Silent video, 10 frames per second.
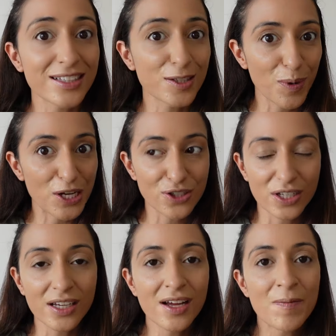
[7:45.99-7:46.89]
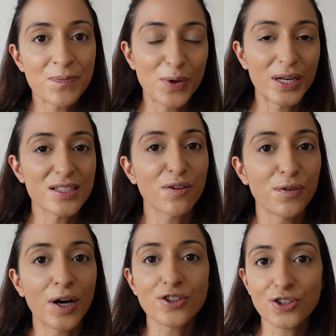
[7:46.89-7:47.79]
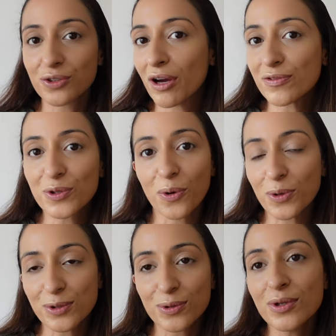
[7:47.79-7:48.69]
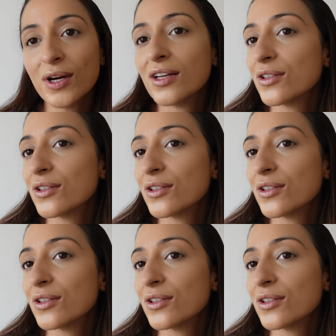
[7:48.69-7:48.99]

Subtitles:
And especially when it's a function you have to go to,